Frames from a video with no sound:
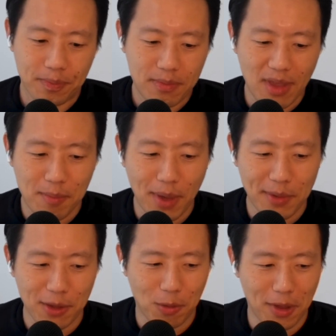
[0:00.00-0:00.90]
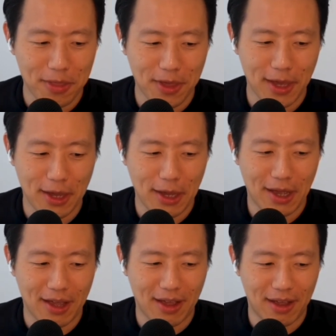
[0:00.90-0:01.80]
Maybe the one thing,
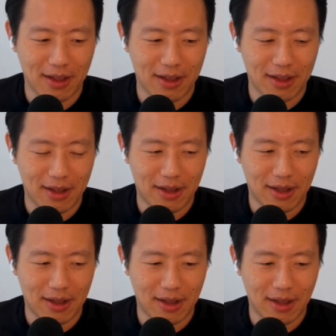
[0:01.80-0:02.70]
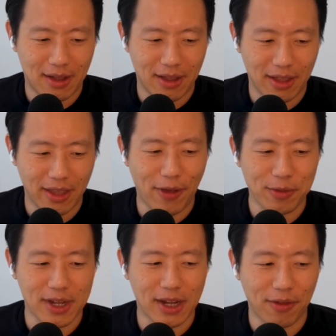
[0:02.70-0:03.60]
if I was
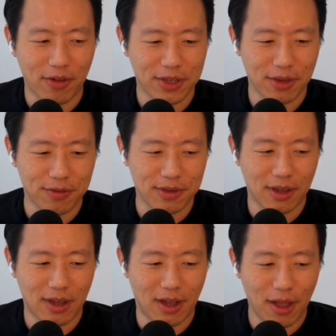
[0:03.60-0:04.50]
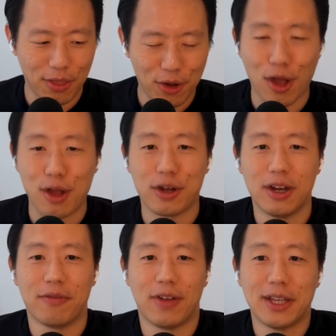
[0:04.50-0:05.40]
going to give ourselves other concrete
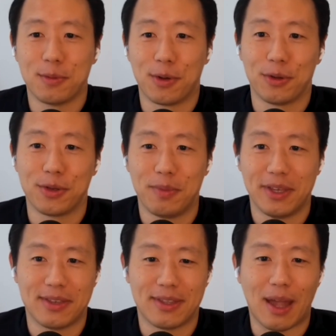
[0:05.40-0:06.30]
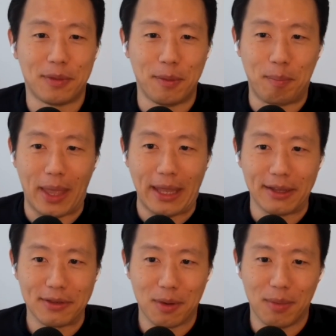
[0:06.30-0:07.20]
advice, it would also be stop debating
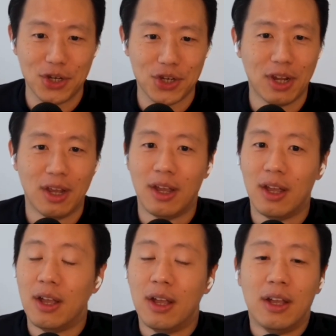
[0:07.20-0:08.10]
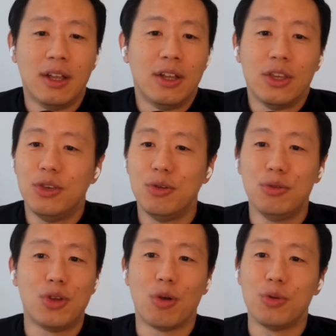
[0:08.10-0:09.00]
so much. You
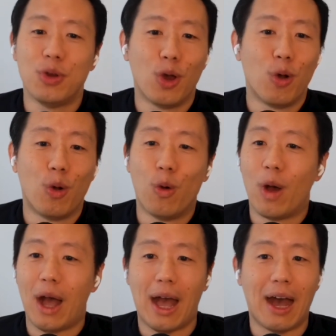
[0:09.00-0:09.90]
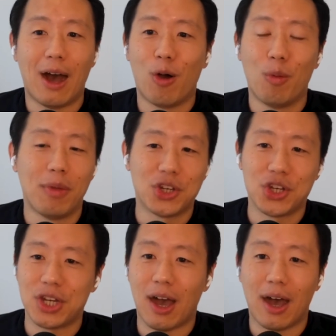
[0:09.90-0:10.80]
don't know how much
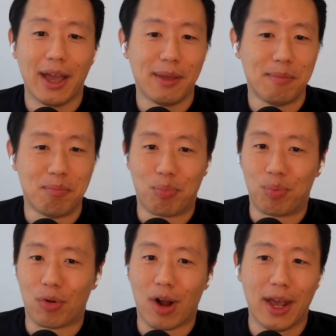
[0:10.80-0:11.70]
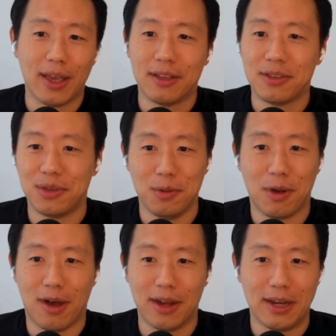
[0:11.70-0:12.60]
time Brian,
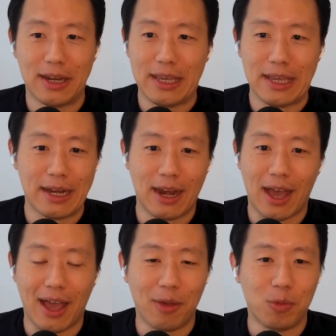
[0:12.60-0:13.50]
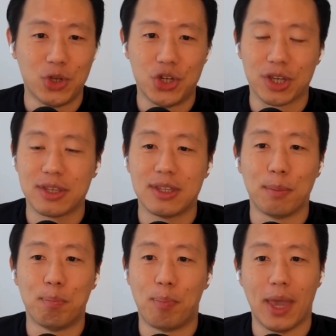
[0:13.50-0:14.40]
Suhan, and Ian and I would just
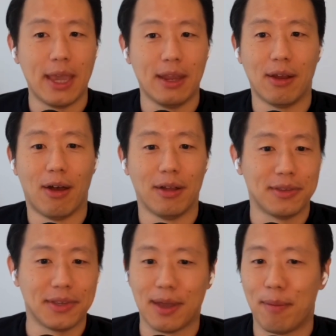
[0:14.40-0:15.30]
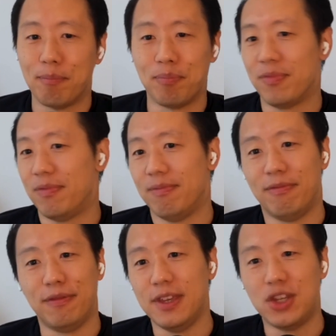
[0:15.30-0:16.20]
debate on some
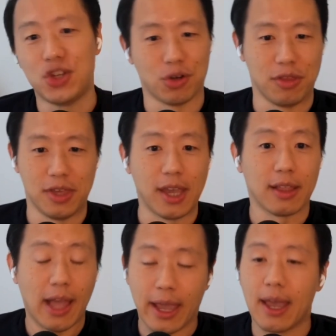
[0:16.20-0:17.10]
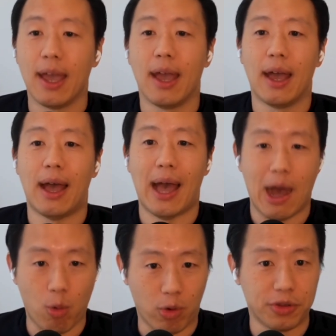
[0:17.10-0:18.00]
feature thing, like
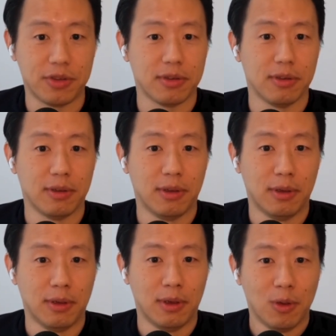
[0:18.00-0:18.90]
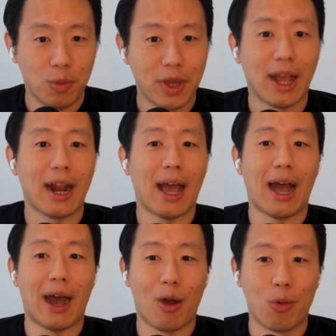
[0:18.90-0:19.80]
hours. We had
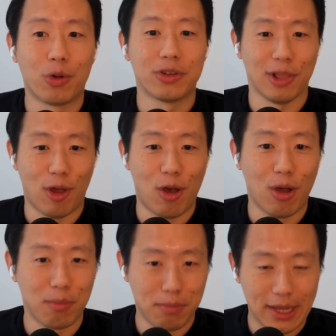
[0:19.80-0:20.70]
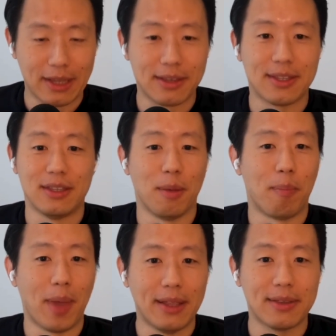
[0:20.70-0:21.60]
hours long meetings to
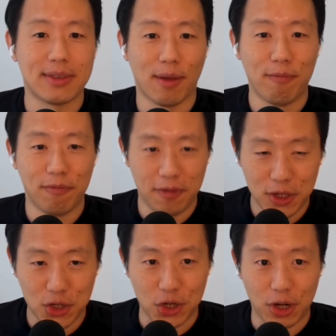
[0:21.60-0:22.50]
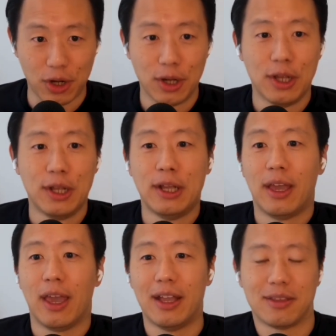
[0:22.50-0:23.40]
debate some feature.
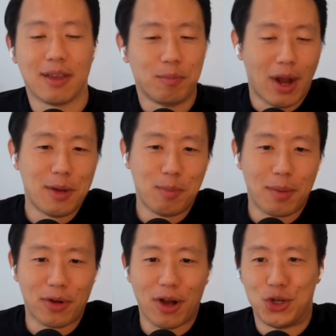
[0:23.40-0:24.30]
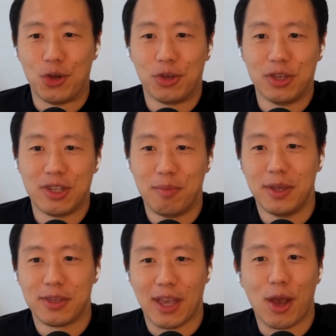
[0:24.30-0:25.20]
And Brian, remember our joke used to be,
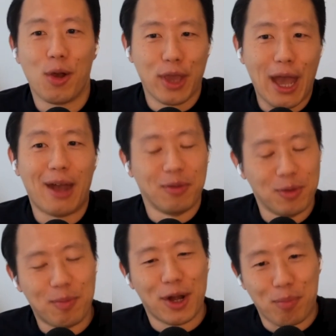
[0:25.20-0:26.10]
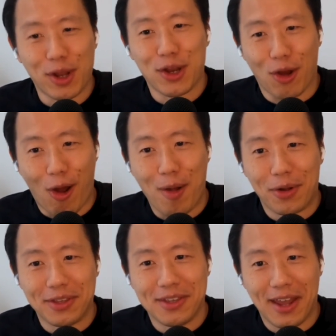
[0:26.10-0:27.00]
it's like, oh yeah, you better bring your
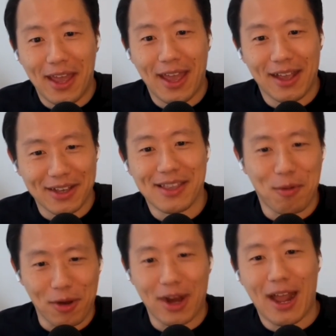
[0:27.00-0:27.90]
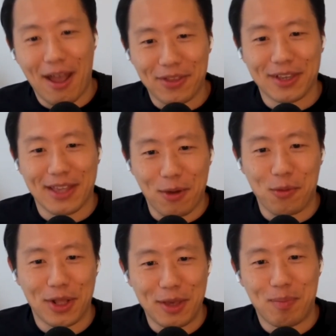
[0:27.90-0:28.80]
armor today because like we're gonna have this like
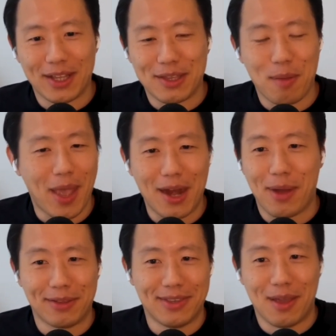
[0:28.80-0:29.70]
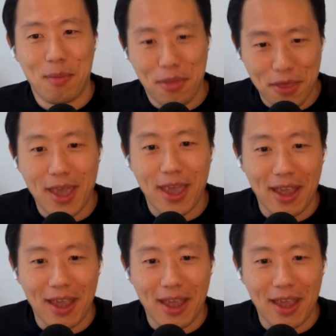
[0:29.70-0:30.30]
really big debate about something.